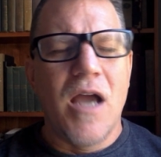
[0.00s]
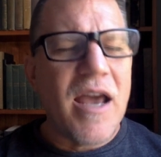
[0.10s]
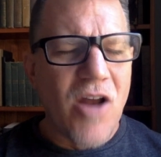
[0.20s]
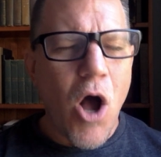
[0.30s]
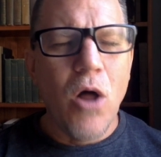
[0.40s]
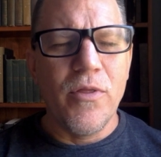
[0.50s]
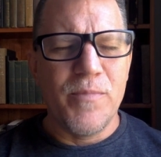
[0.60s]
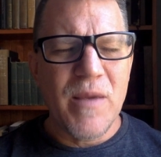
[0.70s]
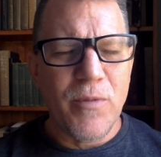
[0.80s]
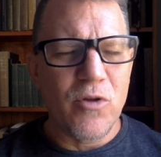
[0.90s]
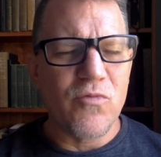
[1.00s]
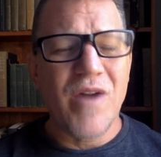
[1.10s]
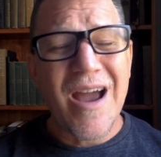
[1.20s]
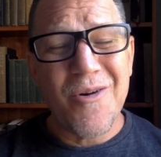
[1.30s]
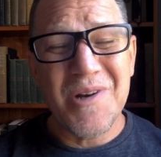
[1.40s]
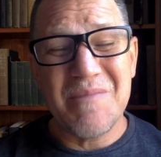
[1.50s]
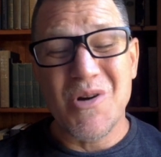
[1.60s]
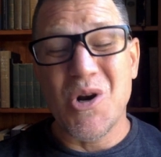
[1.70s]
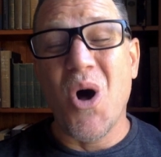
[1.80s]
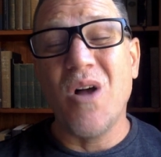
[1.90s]
And all the people around him
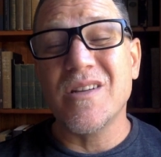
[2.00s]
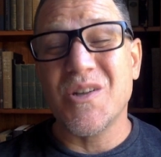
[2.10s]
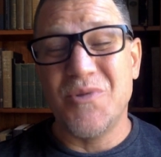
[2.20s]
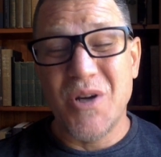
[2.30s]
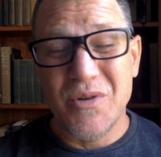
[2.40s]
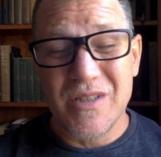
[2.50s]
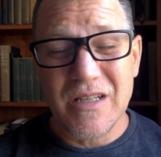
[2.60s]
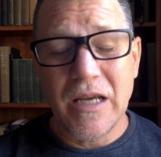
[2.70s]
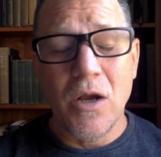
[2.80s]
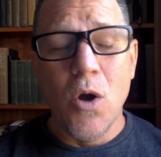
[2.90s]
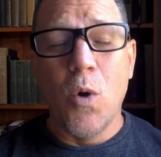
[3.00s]
are also noticing,